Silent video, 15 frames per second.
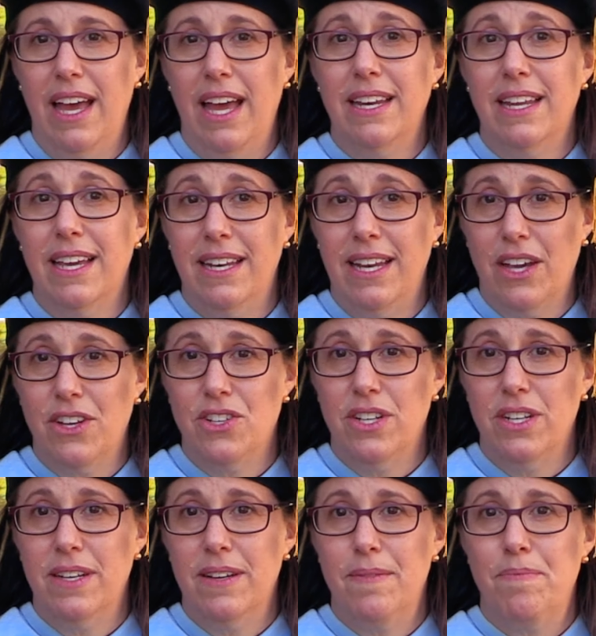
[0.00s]
and
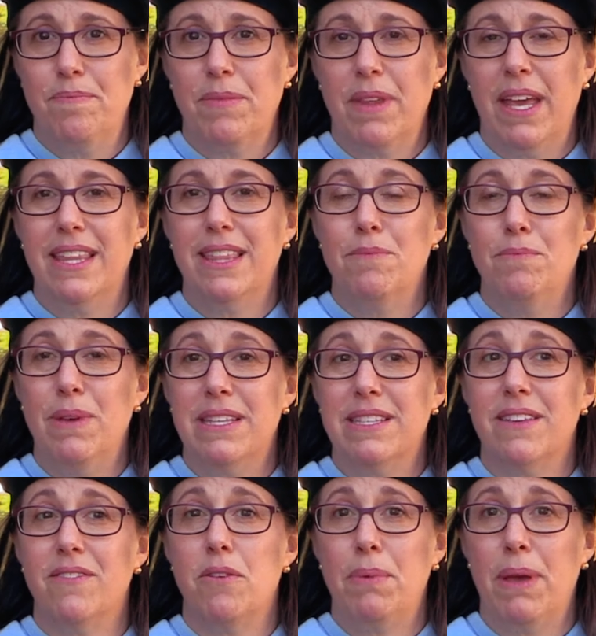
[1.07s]
connection in the midst
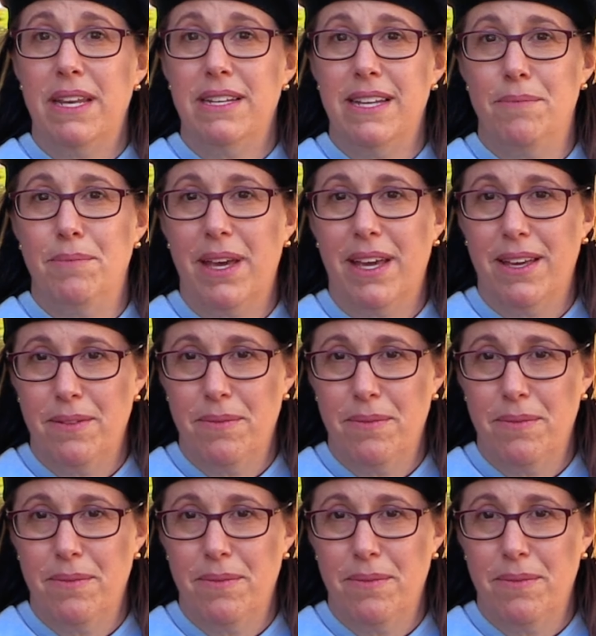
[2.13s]
of a pandemic.